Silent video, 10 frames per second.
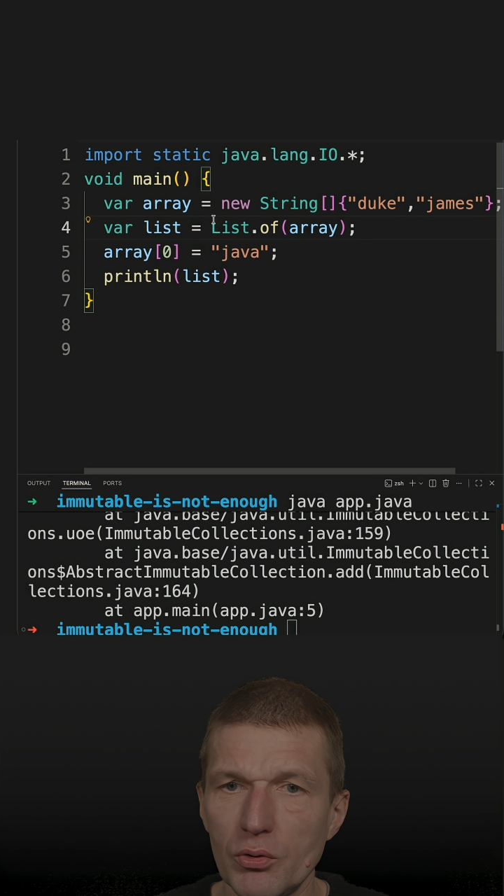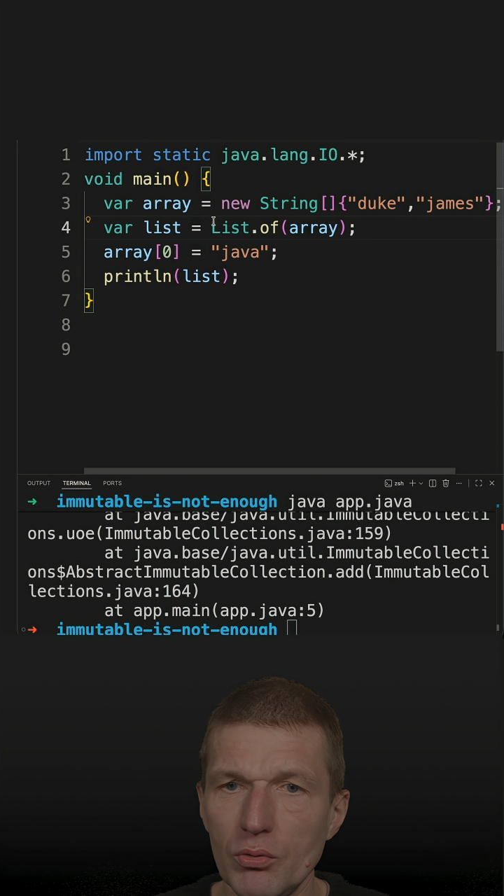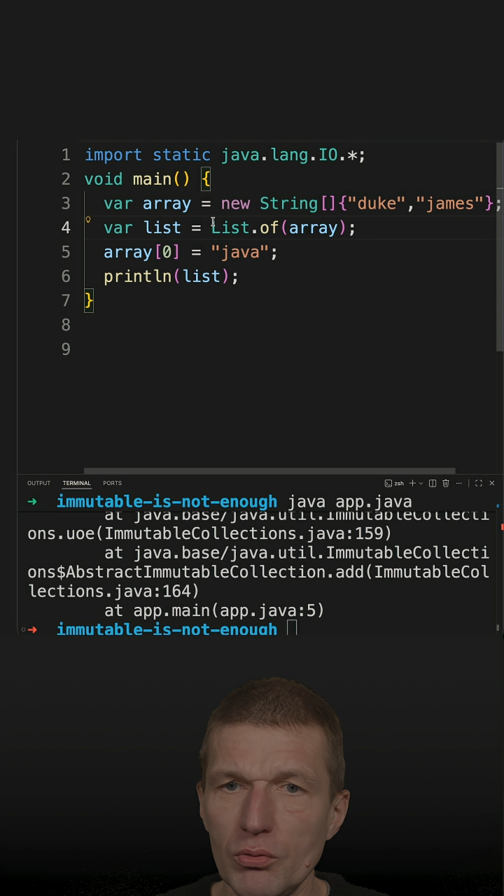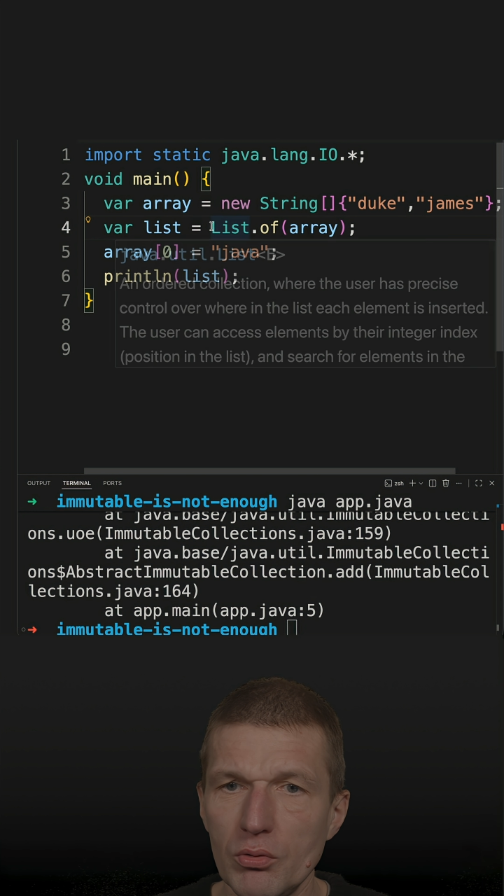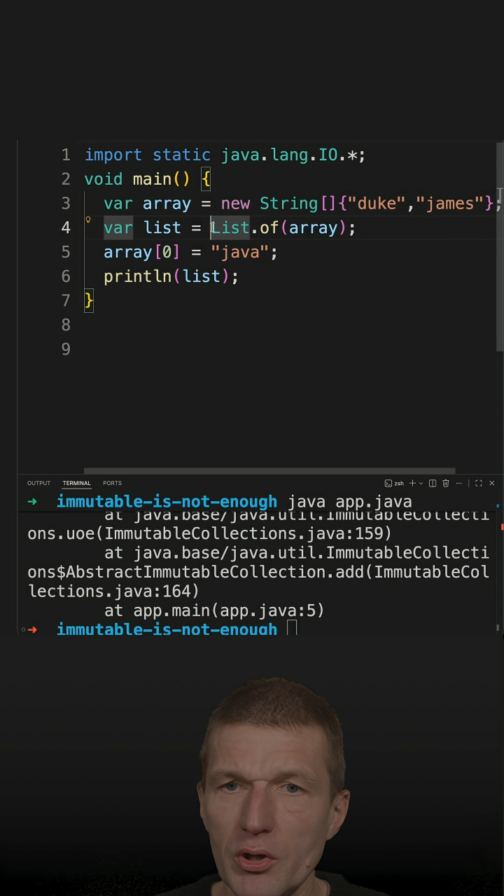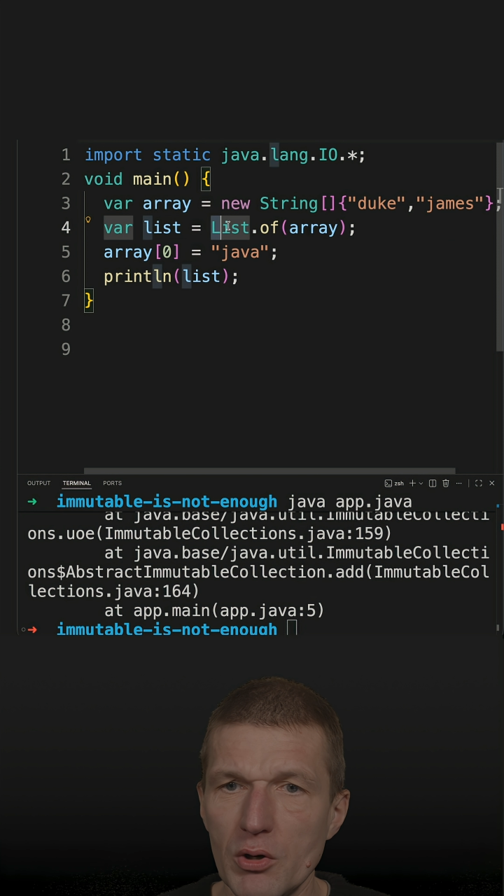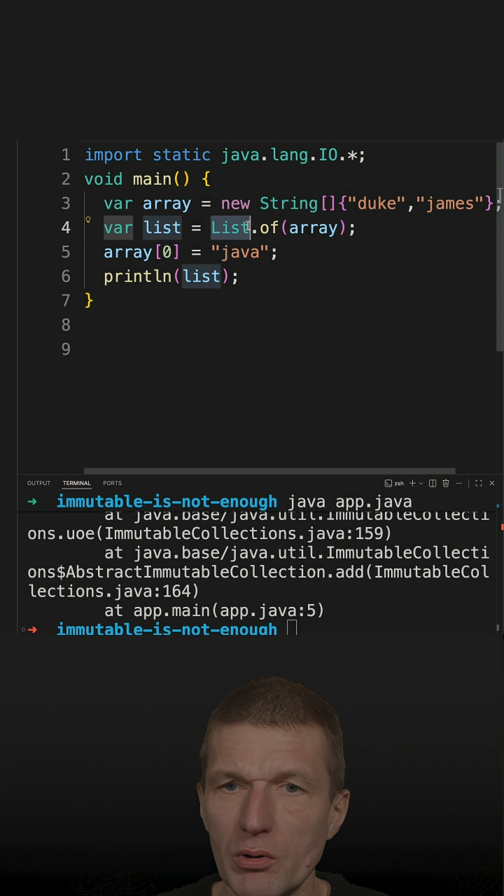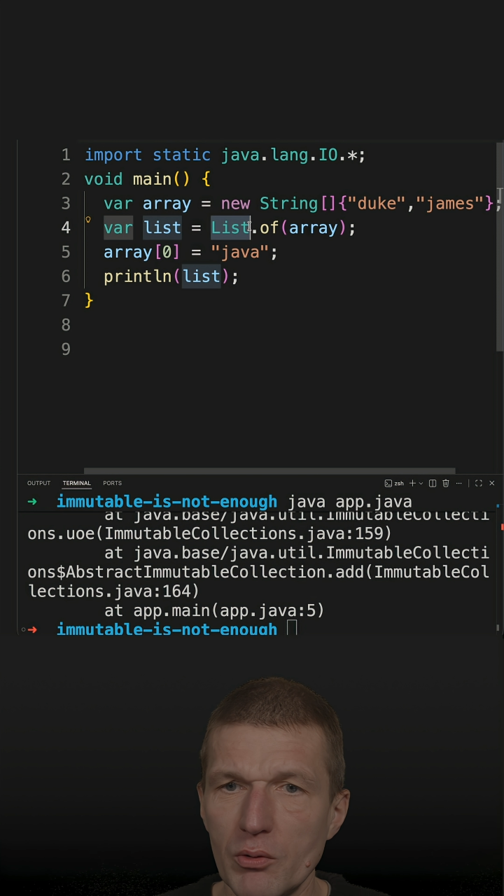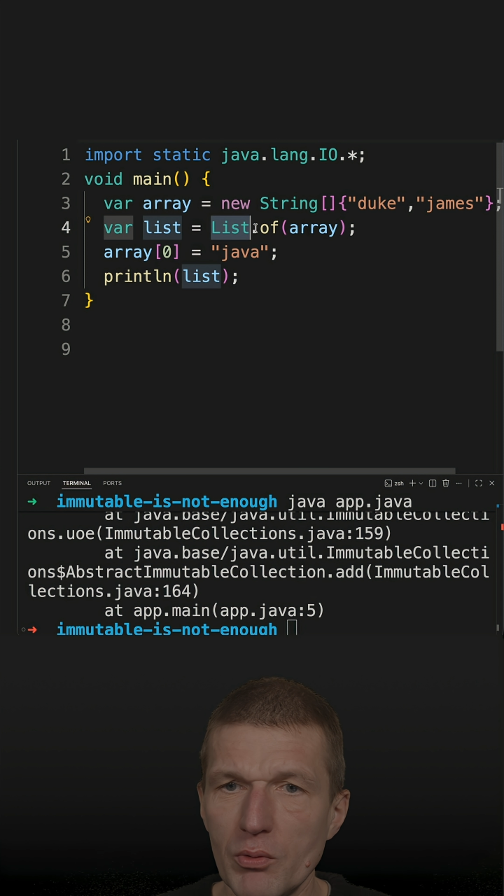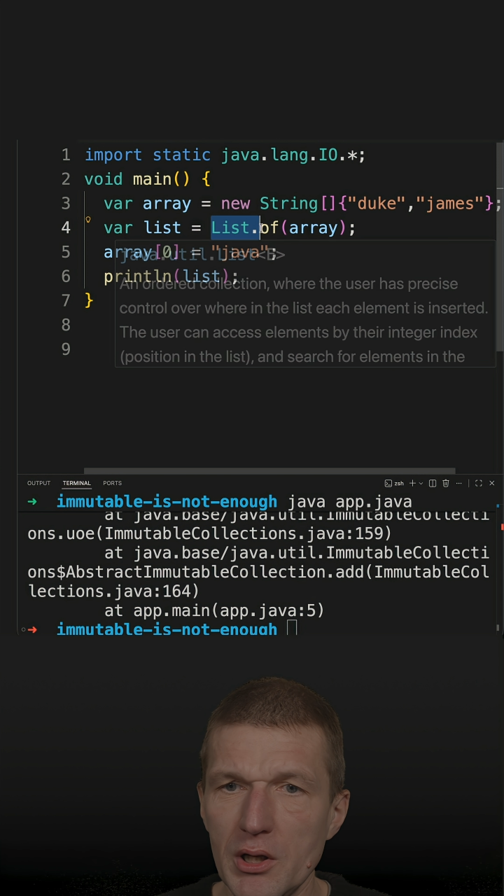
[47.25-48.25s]
do
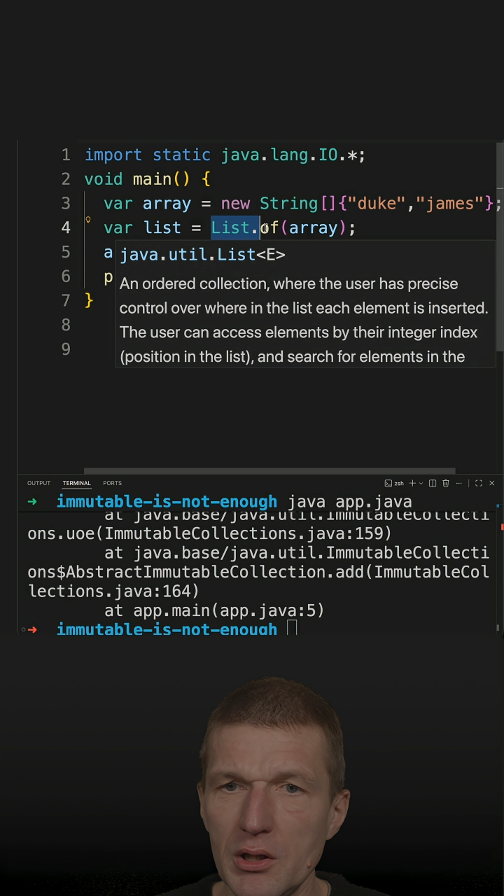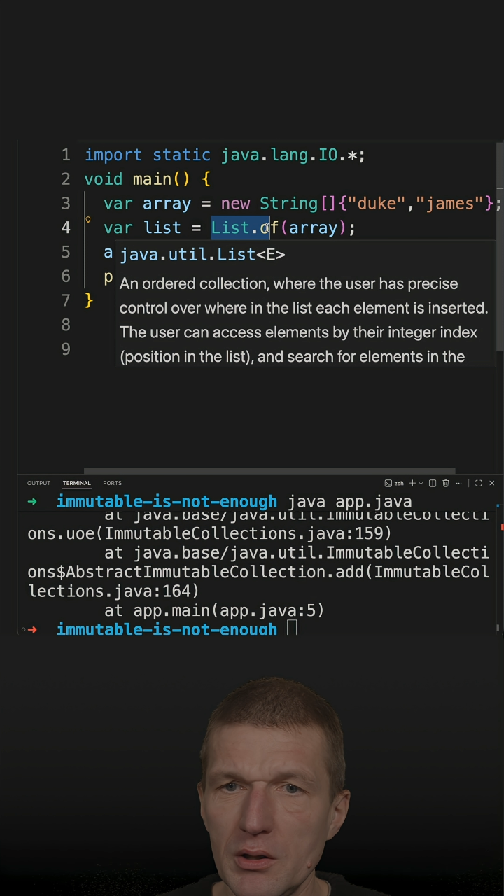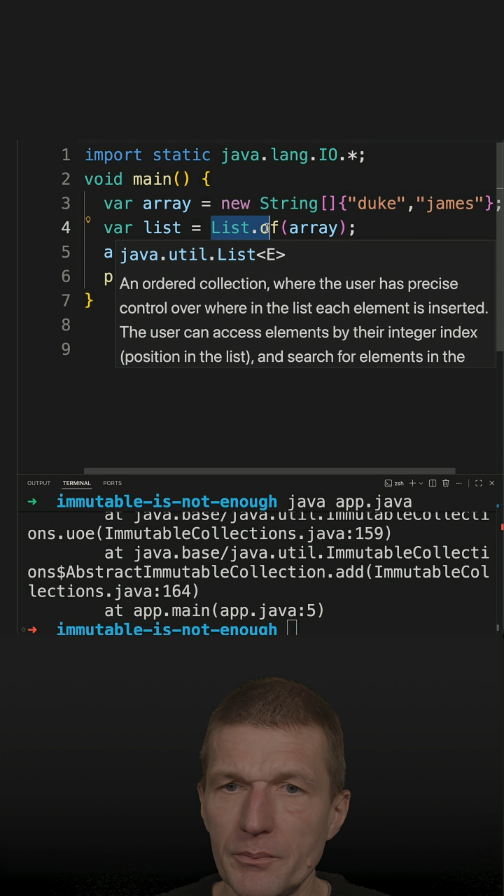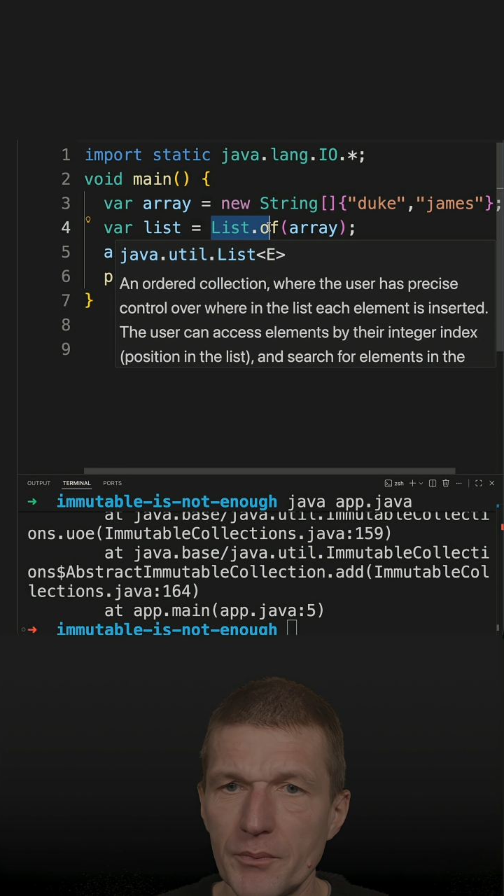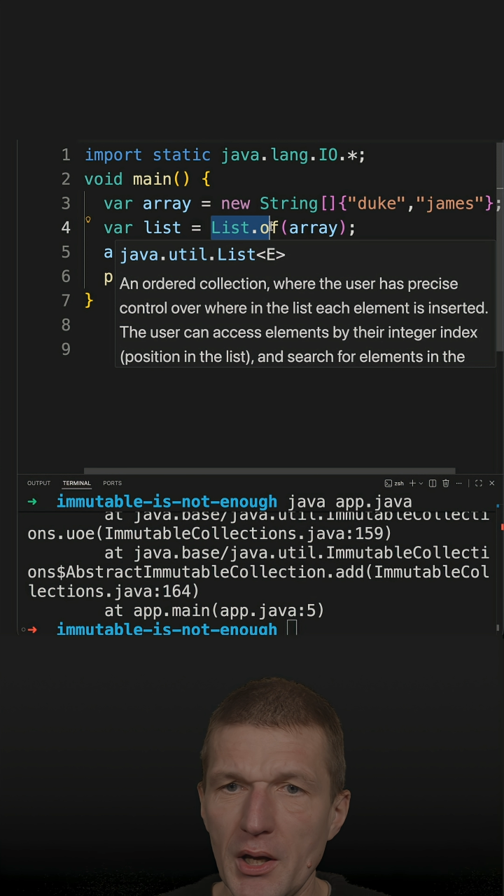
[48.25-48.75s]
equally well,